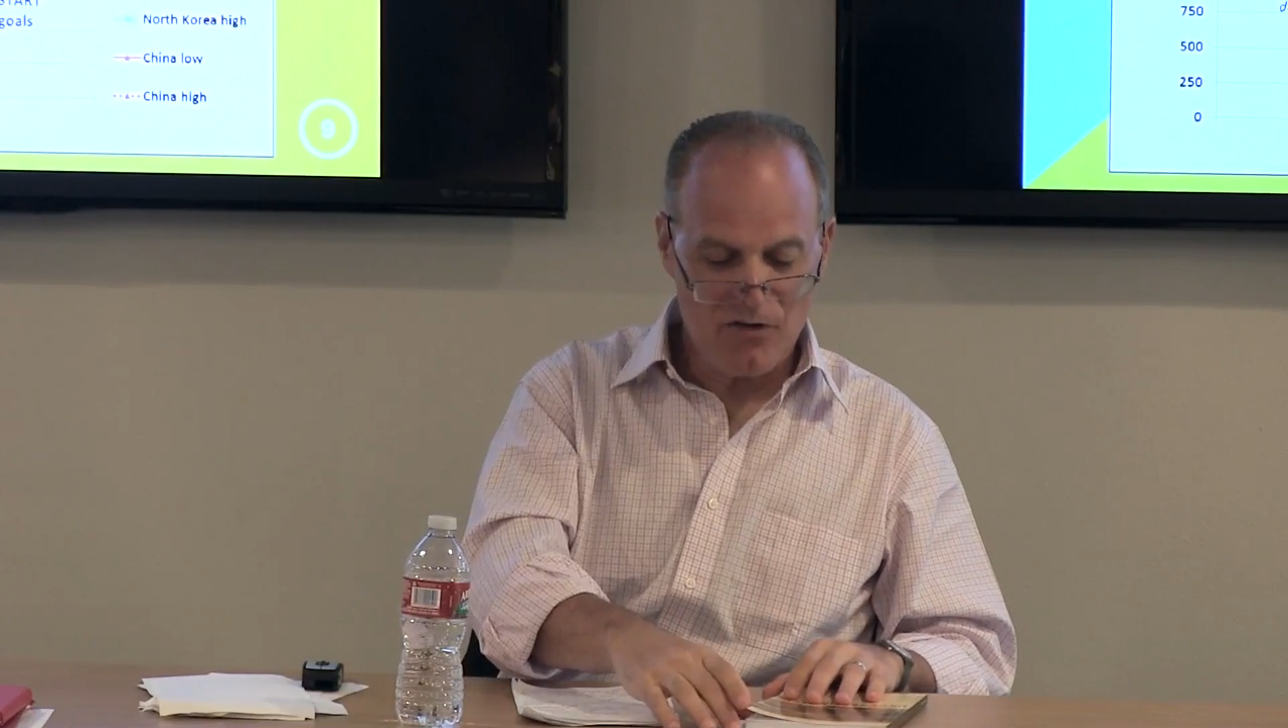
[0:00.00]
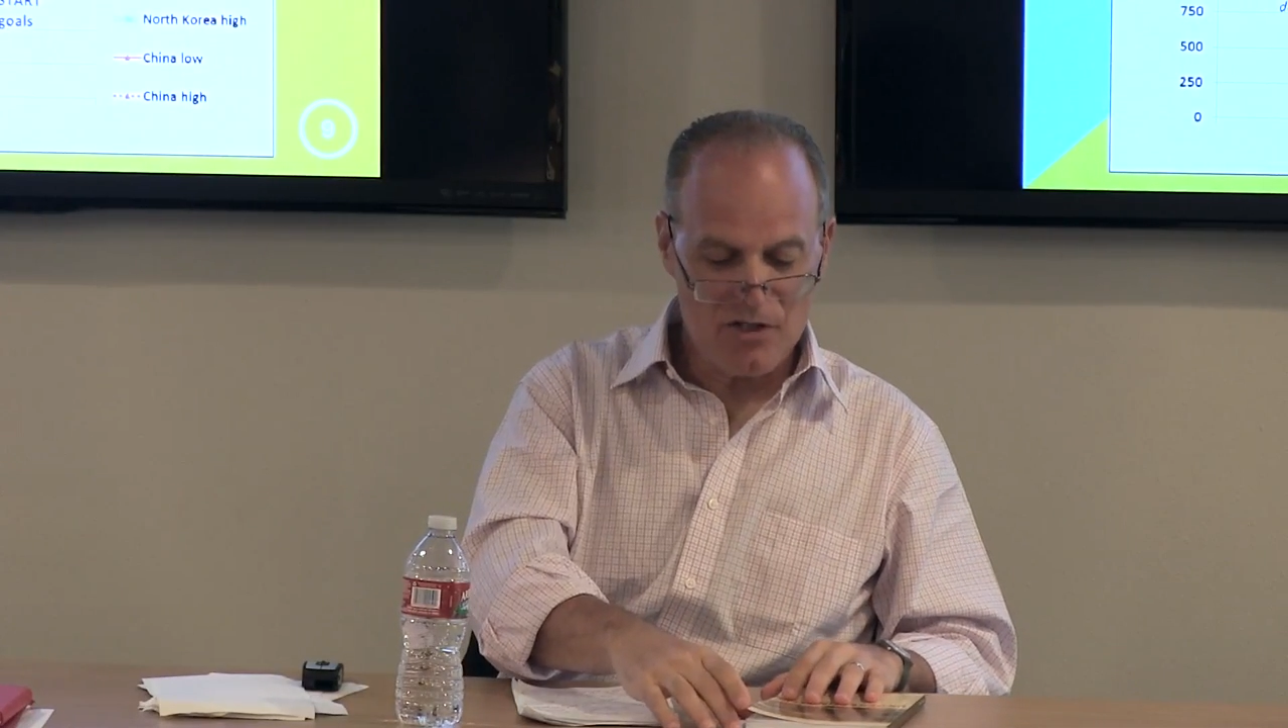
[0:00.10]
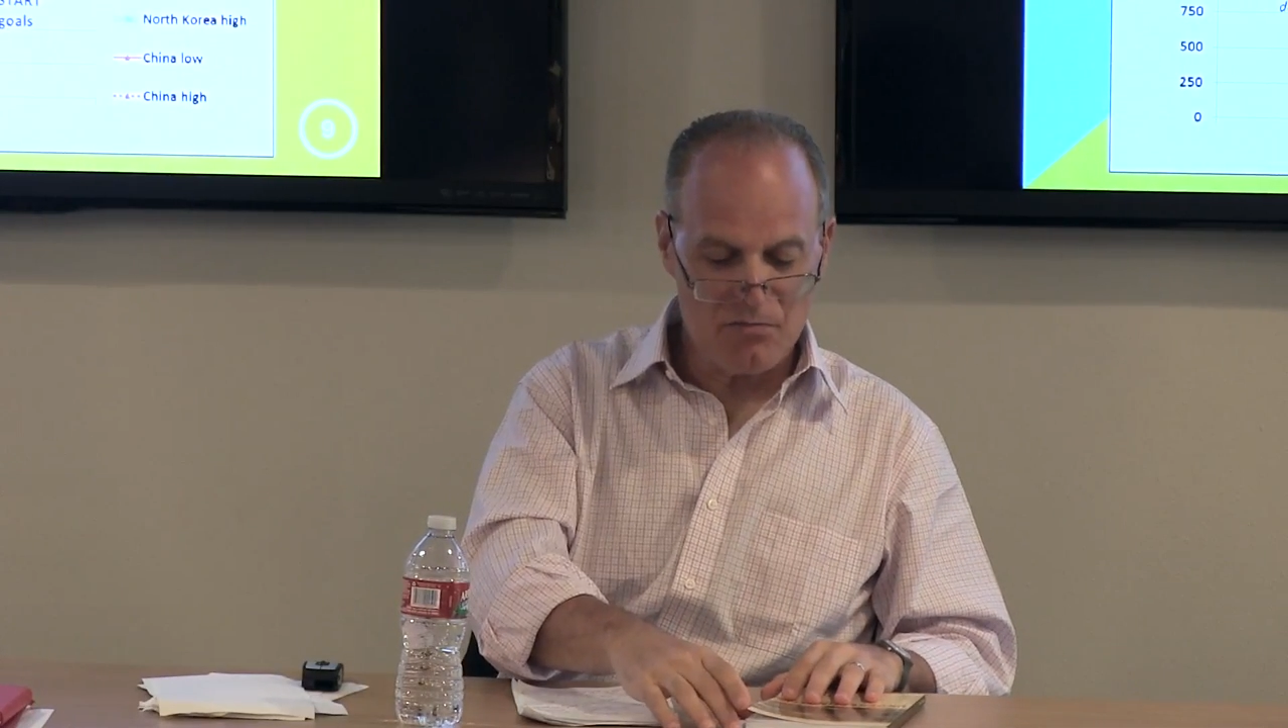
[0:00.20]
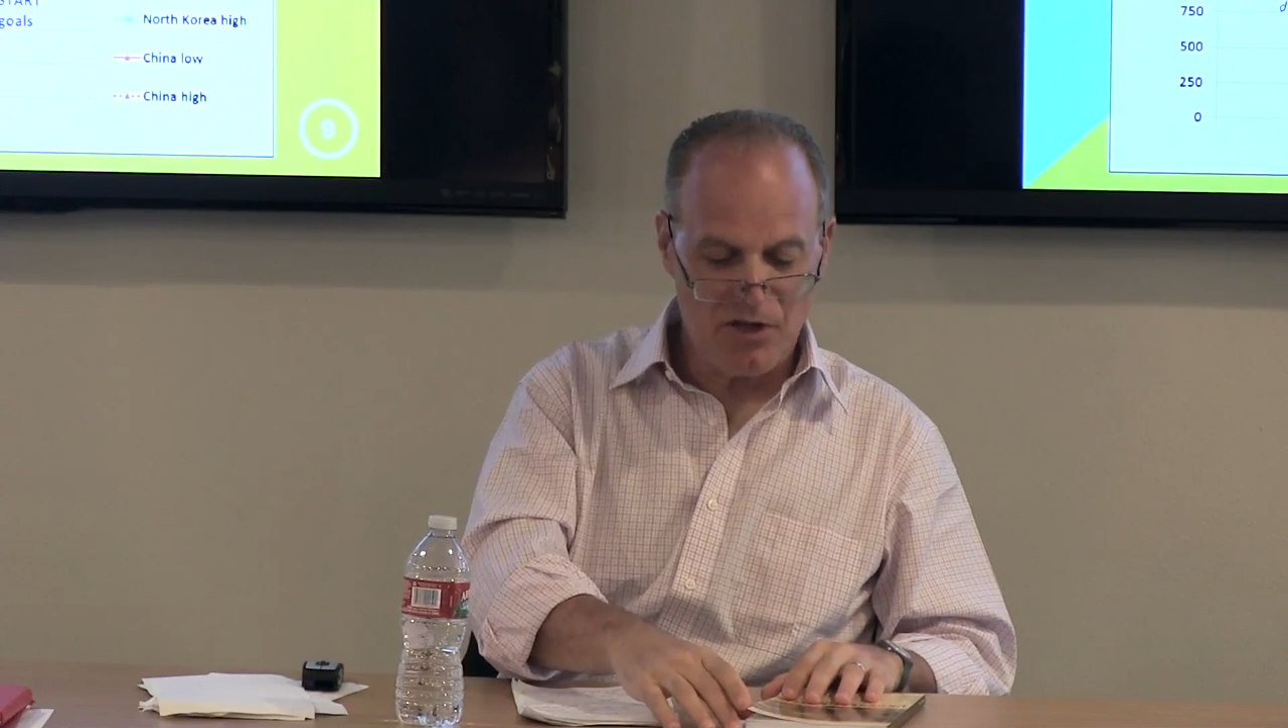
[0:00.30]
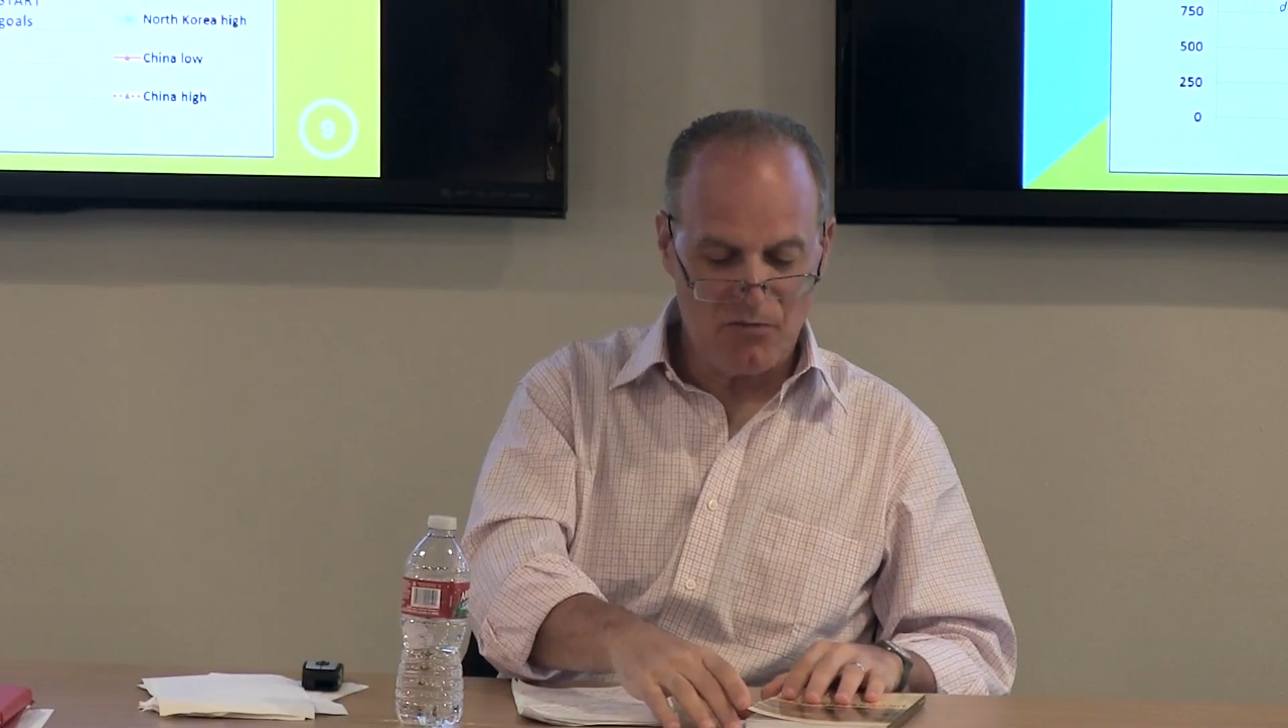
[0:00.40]
to
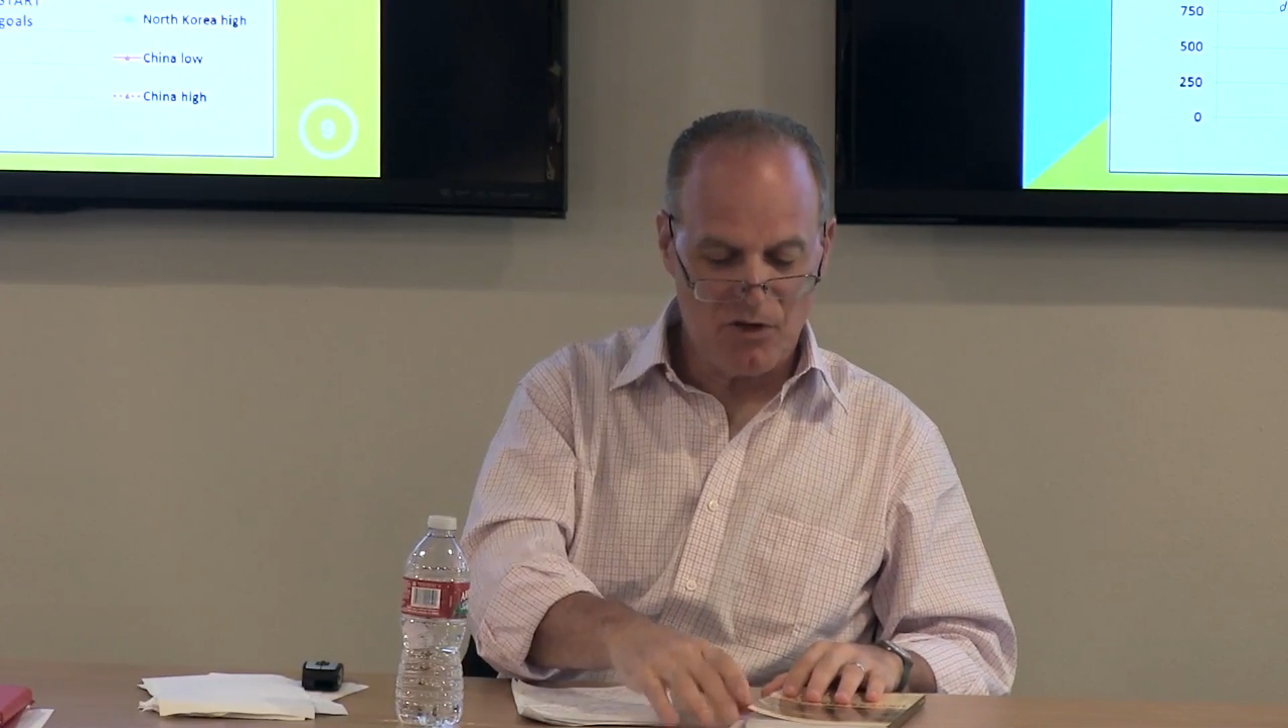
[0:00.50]
explain